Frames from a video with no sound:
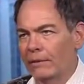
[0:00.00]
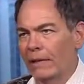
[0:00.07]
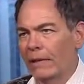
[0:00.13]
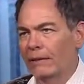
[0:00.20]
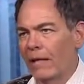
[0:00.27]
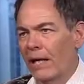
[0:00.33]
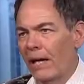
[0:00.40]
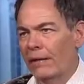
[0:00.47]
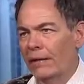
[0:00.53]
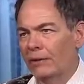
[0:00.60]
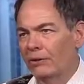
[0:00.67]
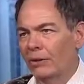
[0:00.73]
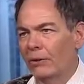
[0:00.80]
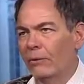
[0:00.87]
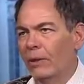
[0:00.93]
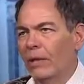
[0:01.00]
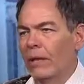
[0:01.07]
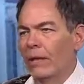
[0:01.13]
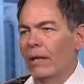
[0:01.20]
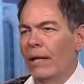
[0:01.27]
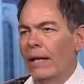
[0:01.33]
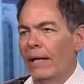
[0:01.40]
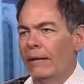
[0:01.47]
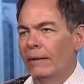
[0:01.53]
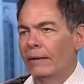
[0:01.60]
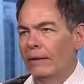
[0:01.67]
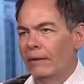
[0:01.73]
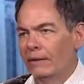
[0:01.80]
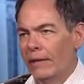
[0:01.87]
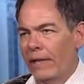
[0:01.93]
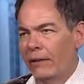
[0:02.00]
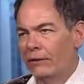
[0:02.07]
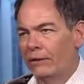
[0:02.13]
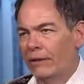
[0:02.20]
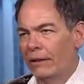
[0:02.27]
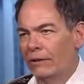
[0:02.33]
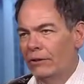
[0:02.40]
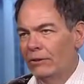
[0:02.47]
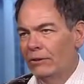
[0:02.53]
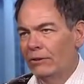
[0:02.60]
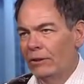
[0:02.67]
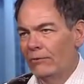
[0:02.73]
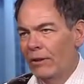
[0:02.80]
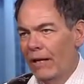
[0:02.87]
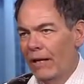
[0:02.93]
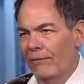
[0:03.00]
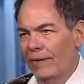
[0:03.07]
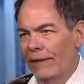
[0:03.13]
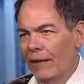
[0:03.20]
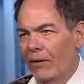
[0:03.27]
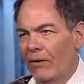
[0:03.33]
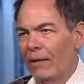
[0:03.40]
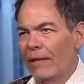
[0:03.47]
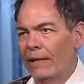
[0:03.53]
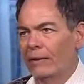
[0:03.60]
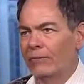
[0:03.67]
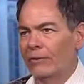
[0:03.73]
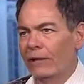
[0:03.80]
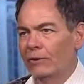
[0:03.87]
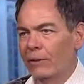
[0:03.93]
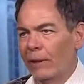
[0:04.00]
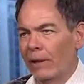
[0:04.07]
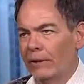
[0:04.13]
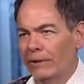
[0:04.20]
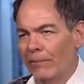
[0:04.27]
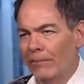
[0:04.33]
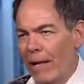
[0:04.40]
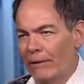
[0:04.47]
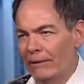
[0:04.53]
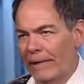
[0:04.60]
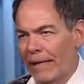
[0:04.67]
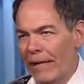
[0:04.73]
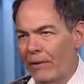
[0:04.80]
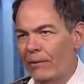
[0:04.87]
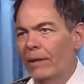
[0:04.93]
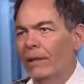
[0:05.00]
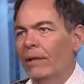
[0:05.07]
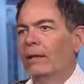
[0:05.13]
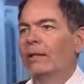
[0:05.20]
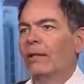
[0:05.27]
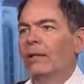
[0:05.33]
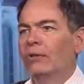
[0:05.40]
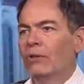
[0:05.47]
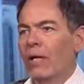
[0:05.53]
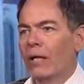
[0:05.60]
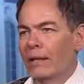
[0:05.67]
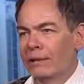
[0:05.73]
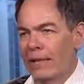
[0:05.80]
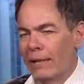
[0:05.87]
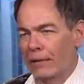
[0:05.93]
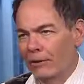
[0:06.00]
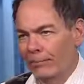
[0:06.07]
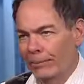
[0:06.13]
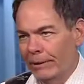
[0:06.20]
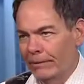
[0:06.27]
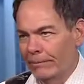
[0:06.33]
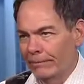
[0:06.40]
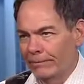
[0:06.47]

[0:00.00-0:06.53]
Yeah, that's a hot issue. Right, and there's energy issues involved there, and Venezuela's in meltdown. Can you talk on that a little bit?